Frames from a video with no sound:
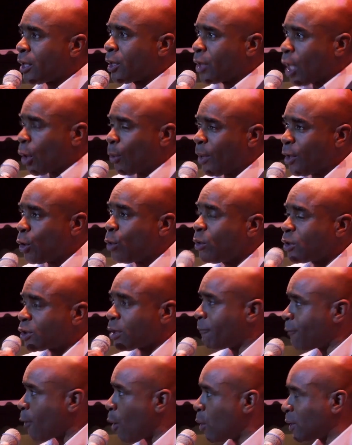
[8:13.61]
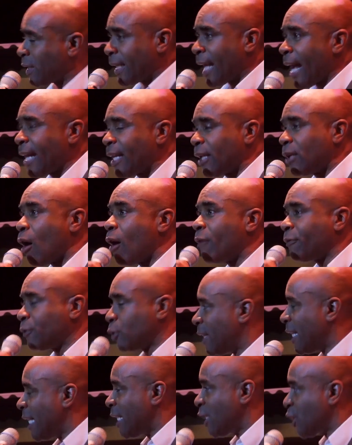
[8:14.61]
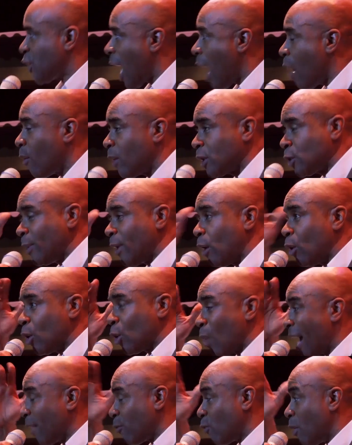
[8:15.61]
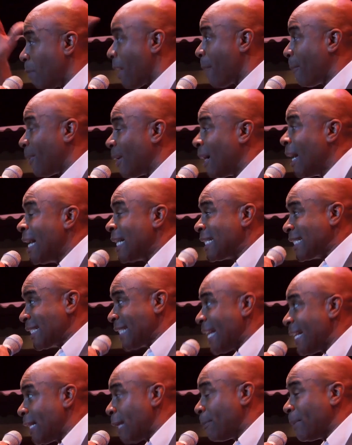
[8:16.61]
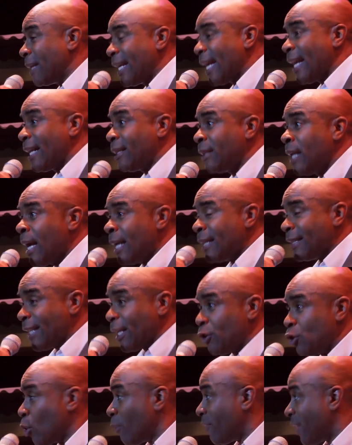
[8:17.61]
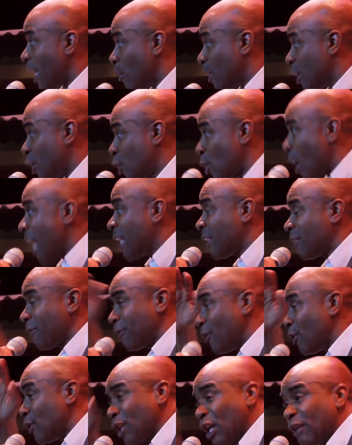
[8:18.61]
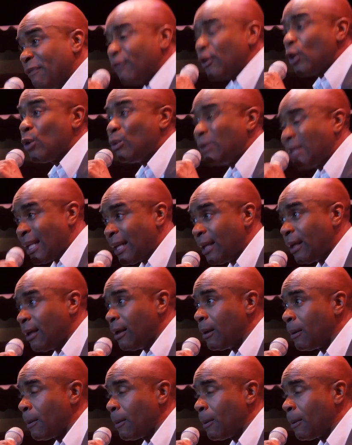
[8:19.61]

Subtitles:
Now, we knew some folks that headed off to these showers. We don't quite remember seeing them again. Didn't know if they were transferred. Confusing.